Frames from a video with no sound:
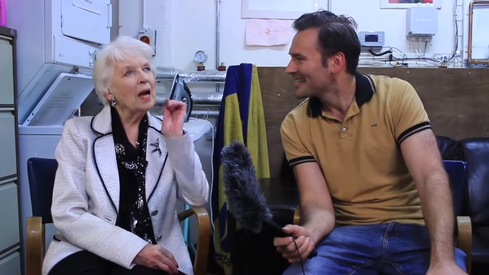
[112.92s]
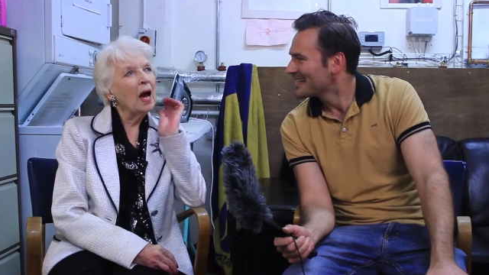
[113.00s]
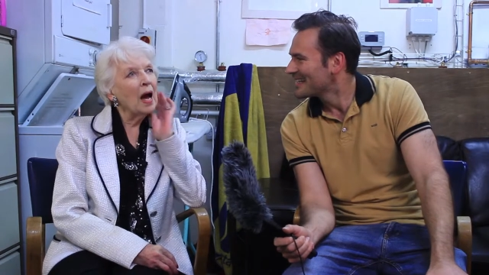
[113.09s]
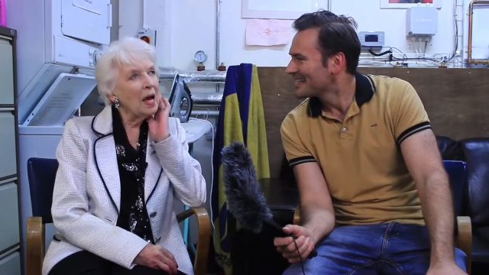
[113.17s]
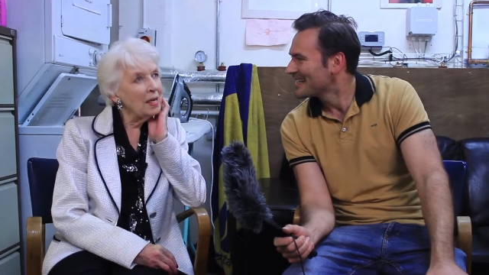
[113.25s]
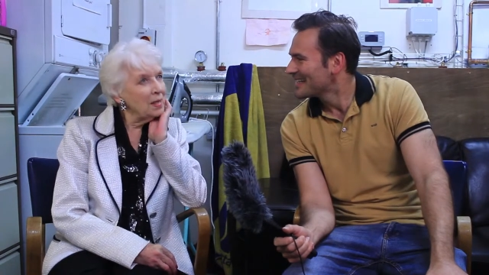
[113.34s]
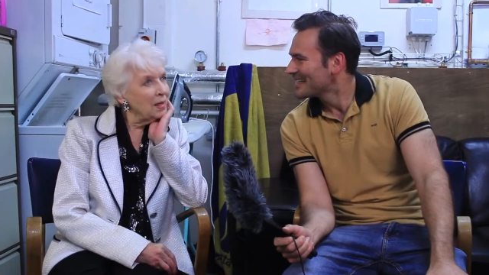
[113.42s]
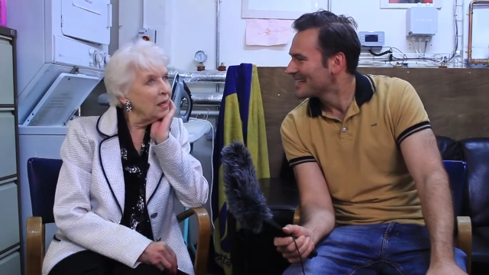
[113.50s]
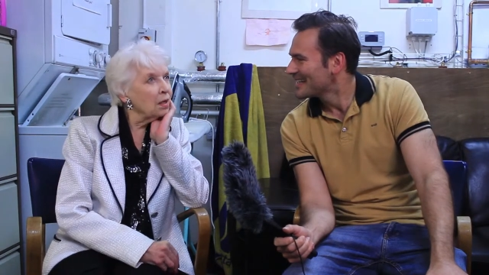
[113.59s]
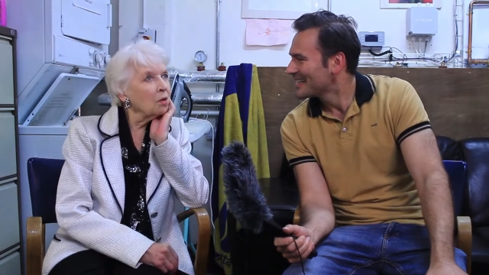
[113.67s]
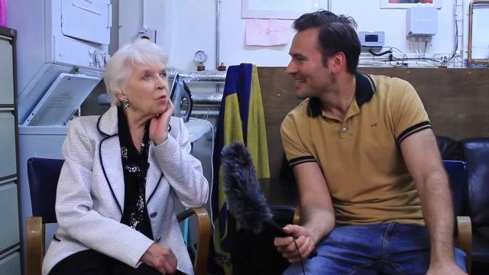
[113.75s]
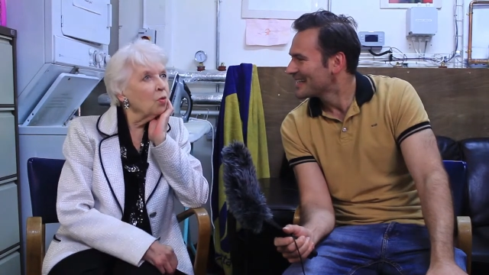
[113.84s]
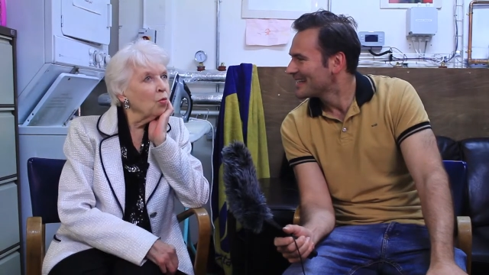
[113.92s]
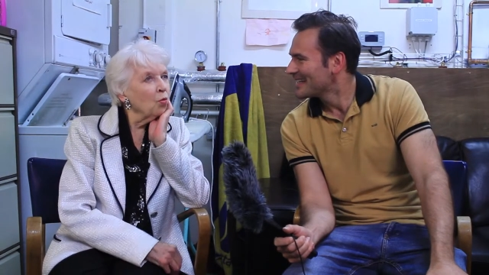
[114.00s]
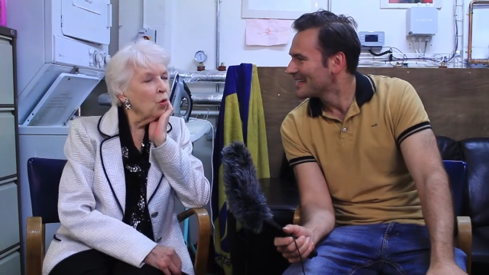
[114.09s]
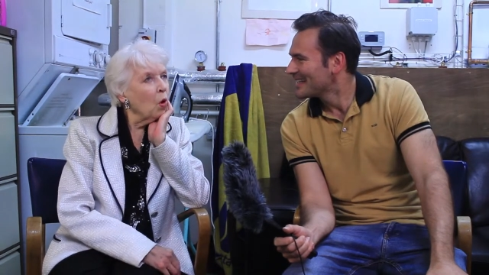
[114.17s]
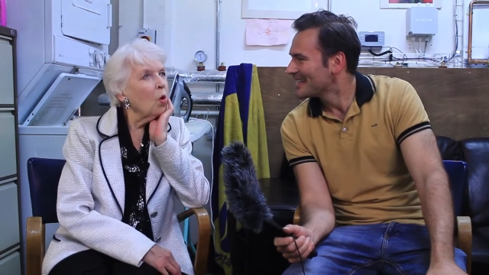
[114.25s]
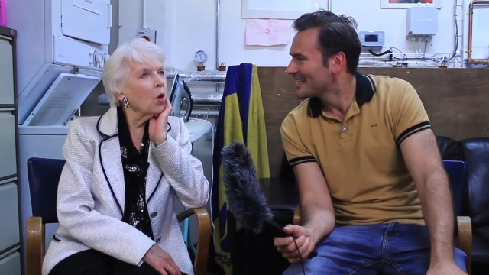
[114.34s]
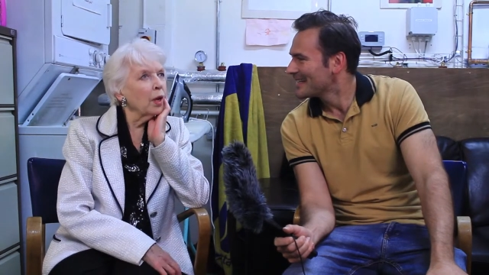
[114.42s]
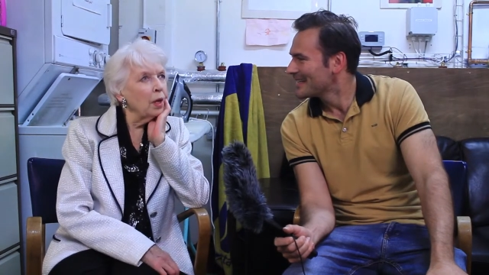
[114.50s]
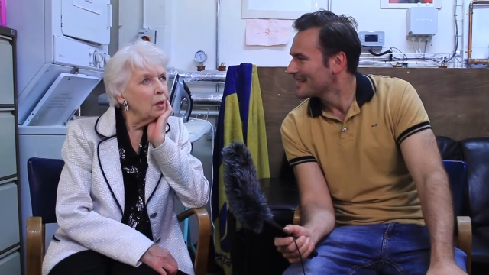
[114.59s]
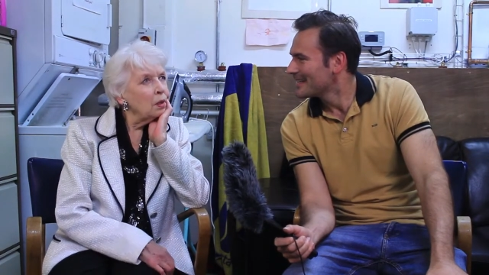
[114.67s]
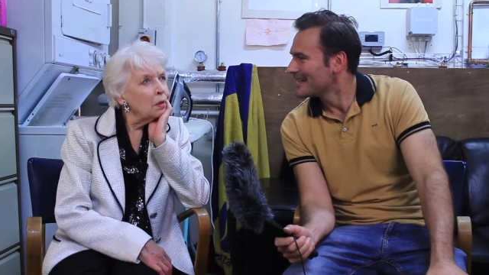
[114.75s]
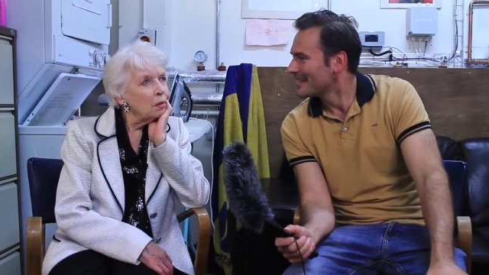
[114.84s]
Speaker 1: I think
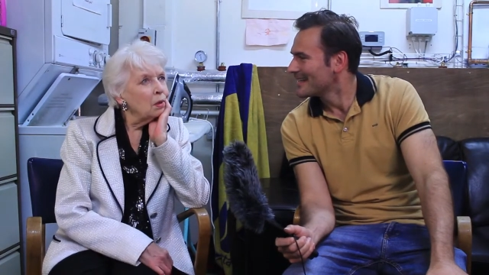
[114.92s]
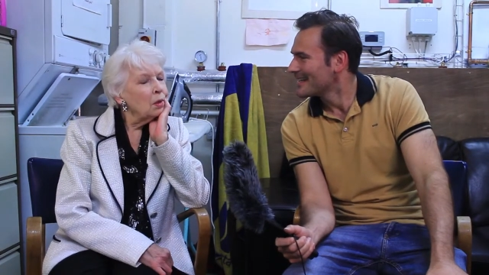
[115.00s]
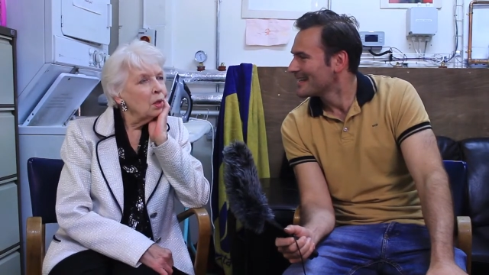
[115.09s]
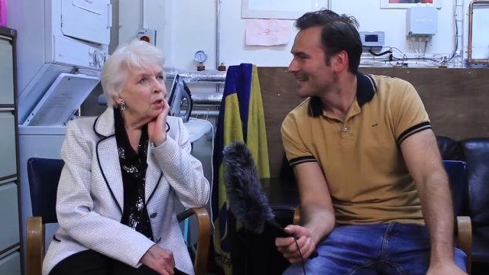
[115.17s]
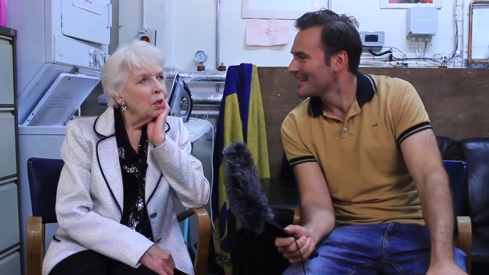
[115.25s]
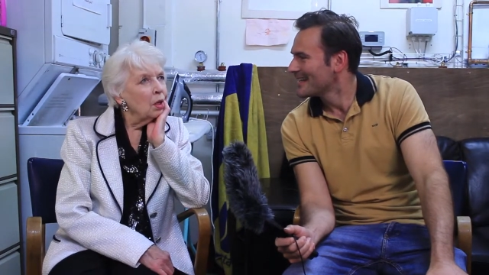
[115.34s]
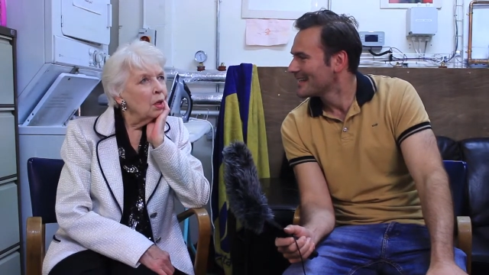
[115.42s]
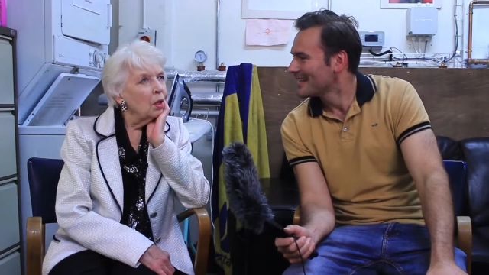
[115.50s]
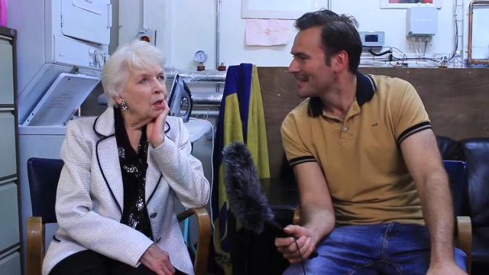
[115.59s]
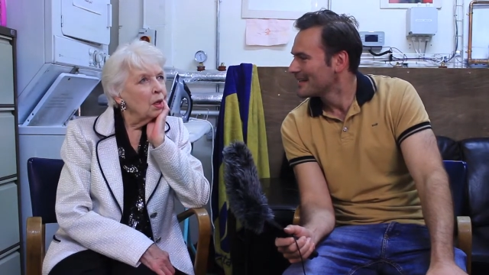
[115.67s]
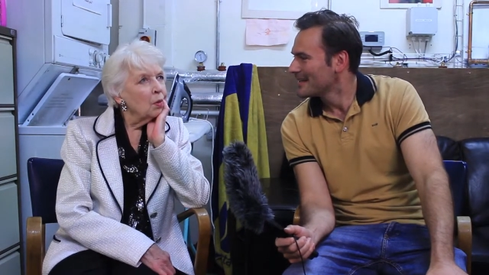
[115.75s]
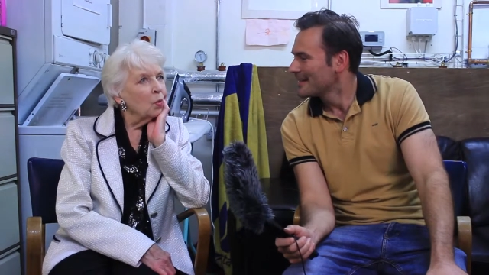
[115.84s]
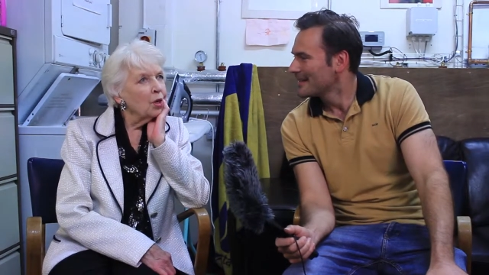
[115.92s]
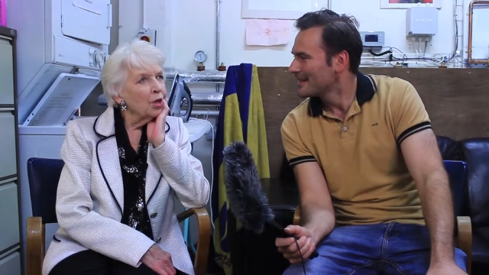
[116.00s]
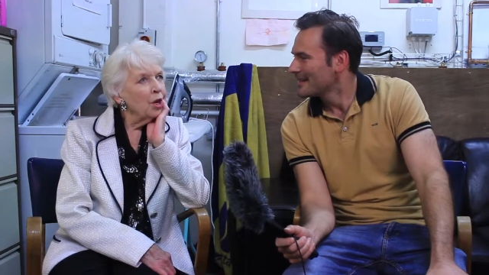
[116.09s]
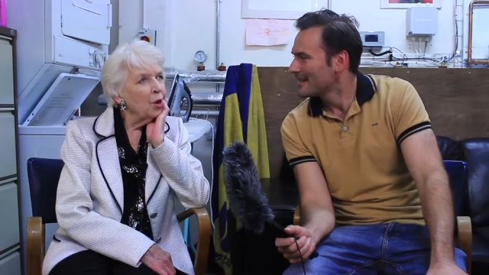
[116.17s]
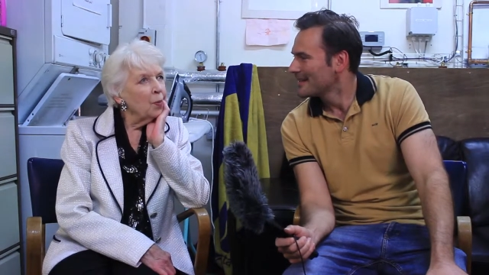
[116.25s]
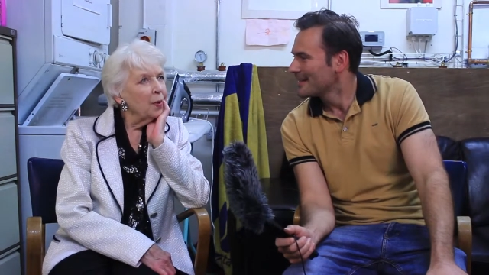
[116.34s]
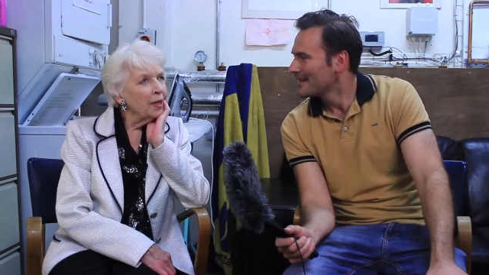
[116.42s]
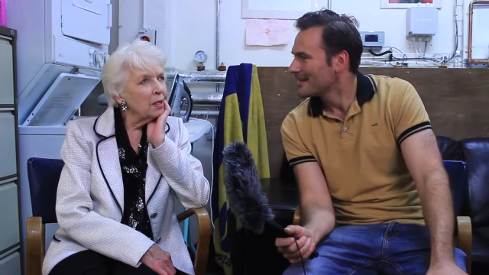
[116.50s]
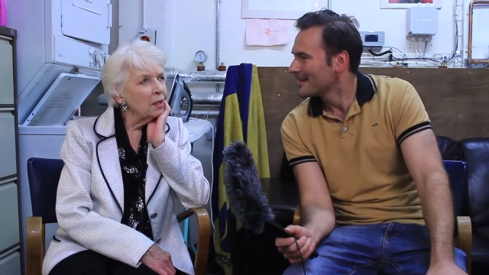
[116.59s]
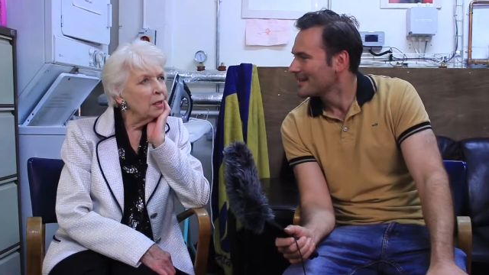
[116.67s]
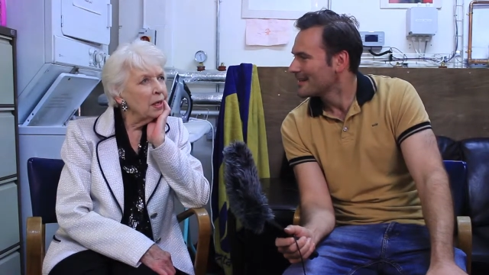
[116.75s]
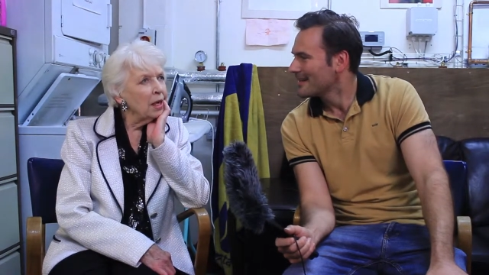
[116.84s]
Roy. Yeah. Would know
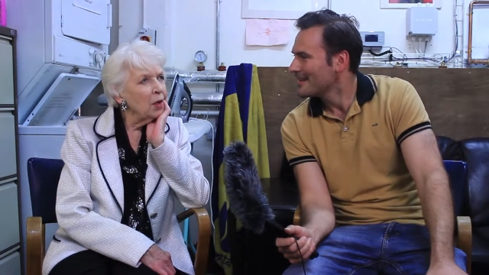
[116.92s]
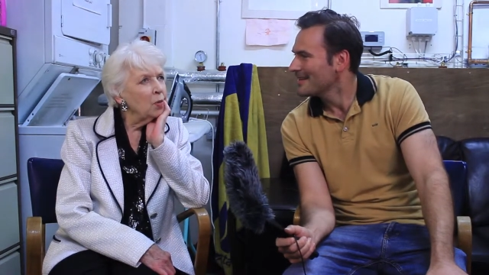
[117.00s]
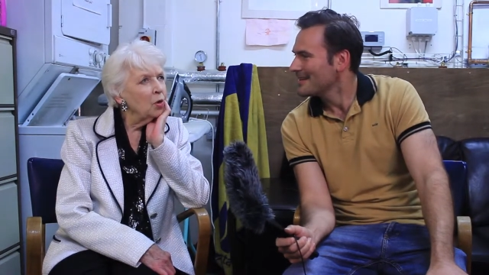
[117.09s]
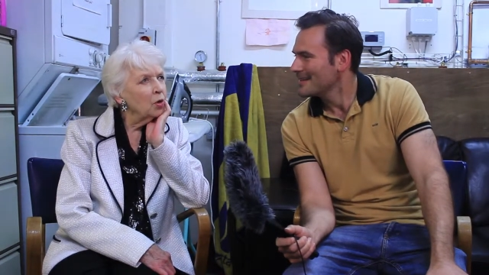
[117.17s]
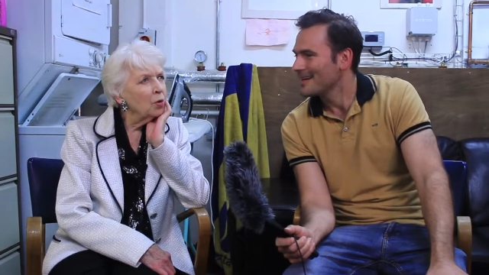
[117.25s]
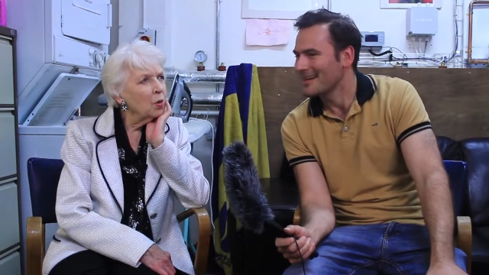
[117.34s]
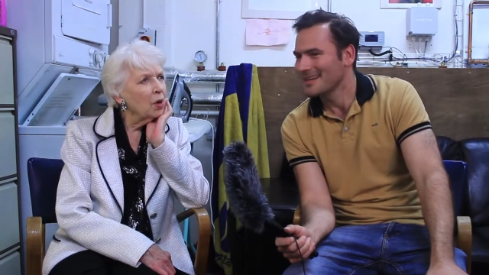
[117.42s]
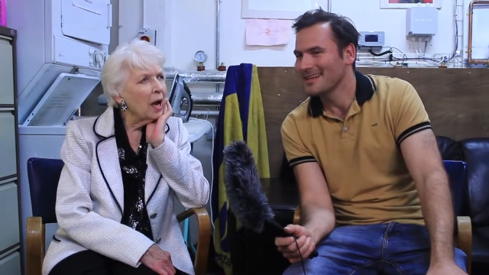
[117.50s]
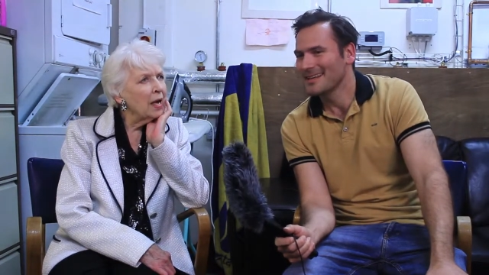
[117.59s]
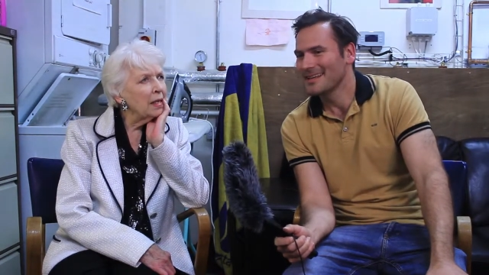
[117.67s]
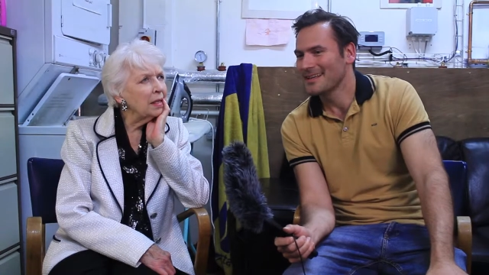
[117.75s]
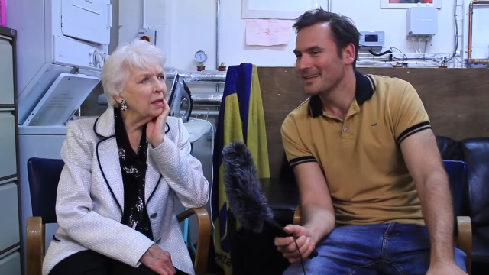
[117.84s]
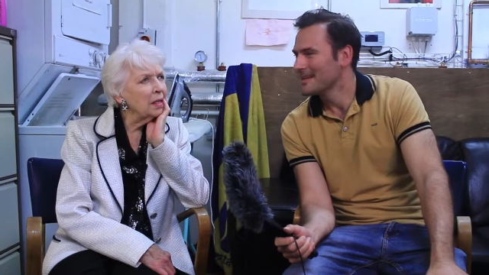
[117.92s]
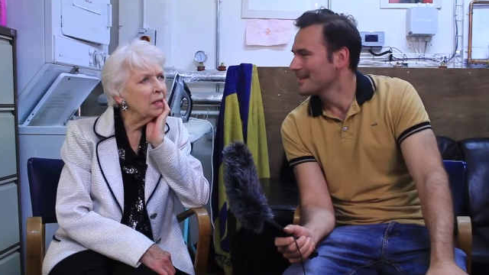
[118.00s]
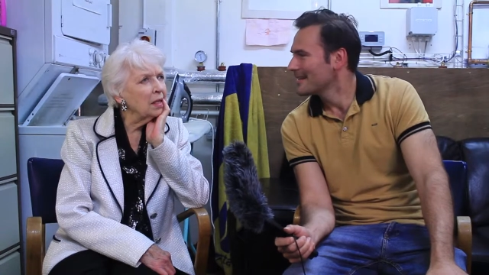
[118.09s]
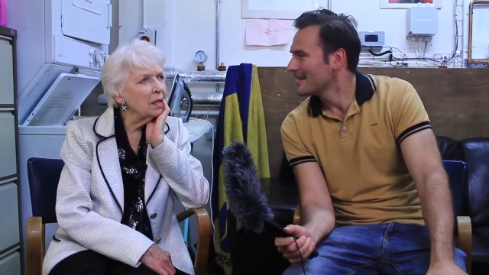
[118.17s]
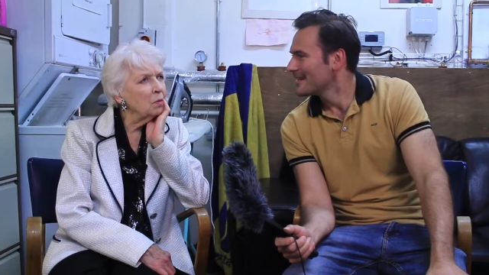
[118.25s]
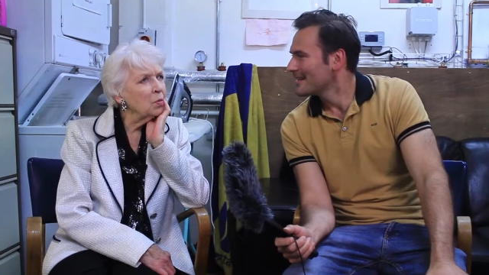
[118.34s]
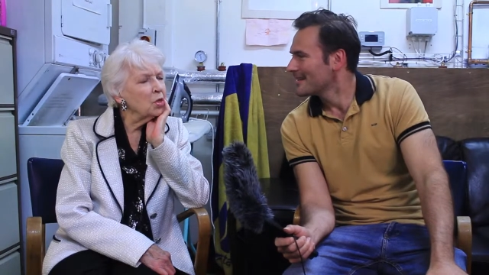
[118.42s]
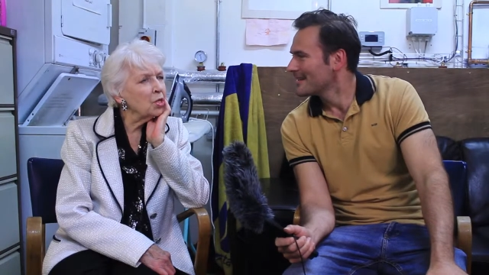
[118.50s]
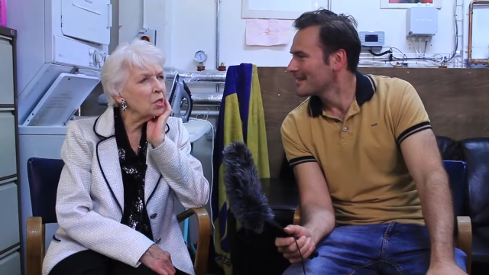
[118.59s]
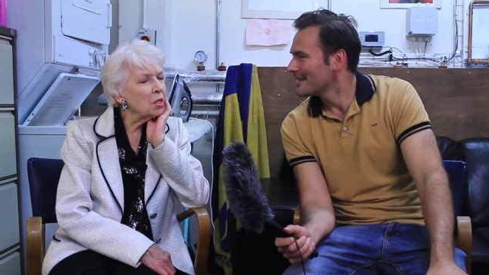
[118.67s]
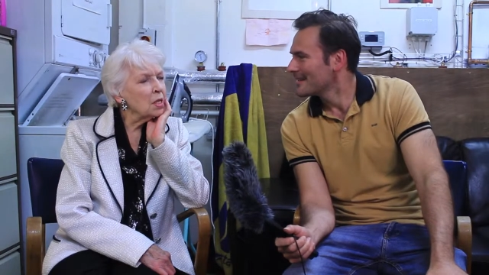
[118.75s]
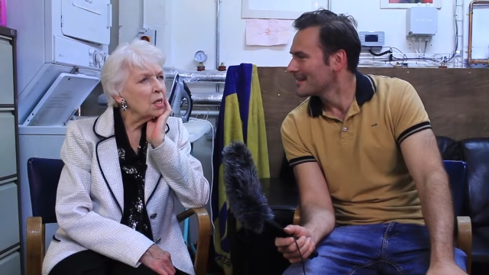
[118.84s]
better than I okay. would. I think it was